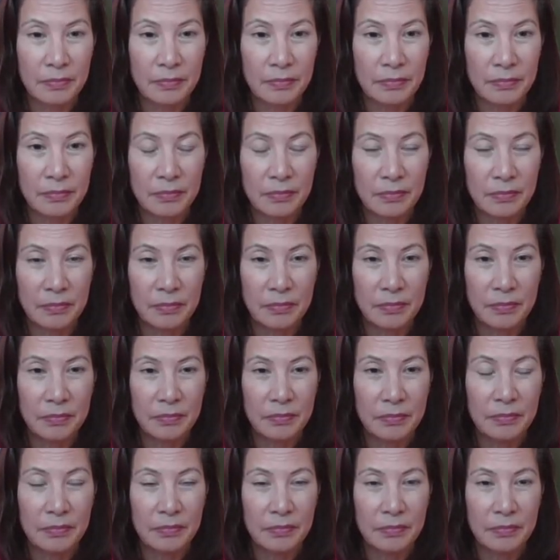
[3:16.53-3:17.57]

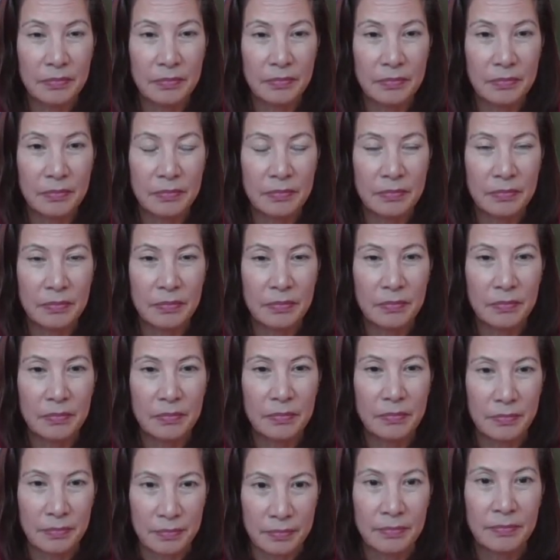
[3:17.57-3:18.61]

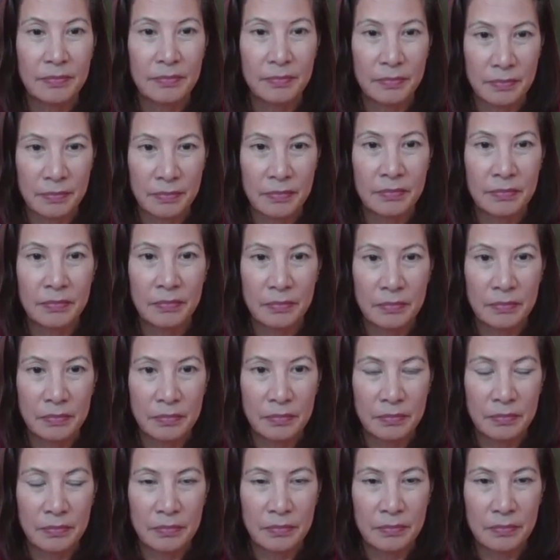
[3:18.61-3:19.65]

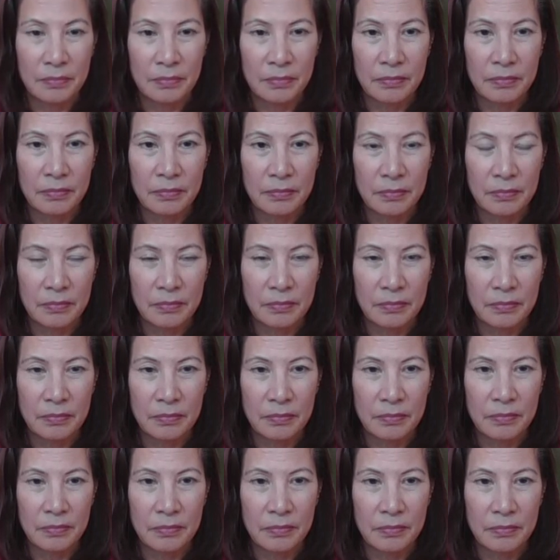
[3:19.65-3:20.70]

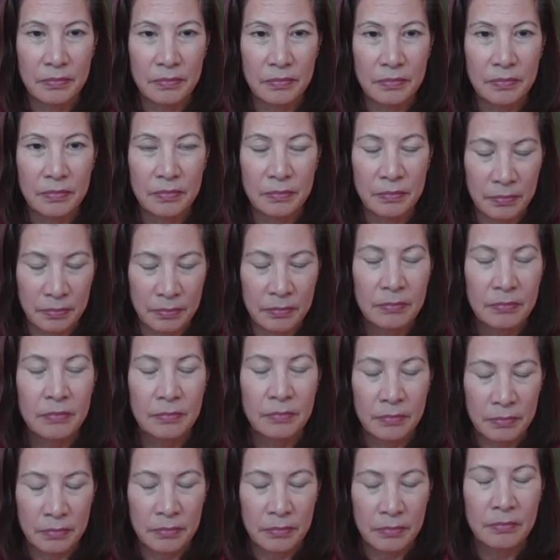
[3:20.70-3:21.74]

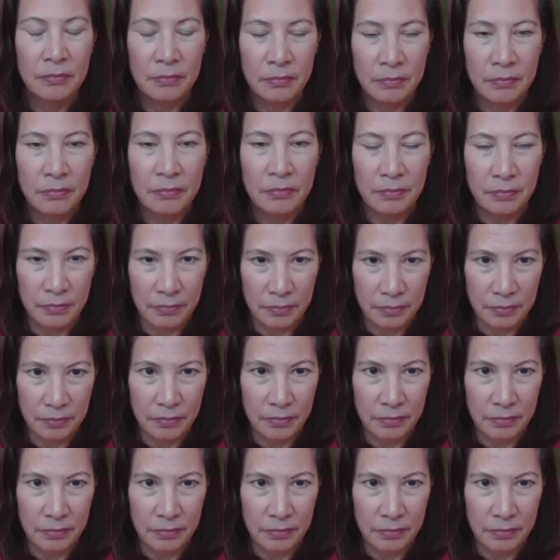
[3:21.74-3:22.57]
(not speaking)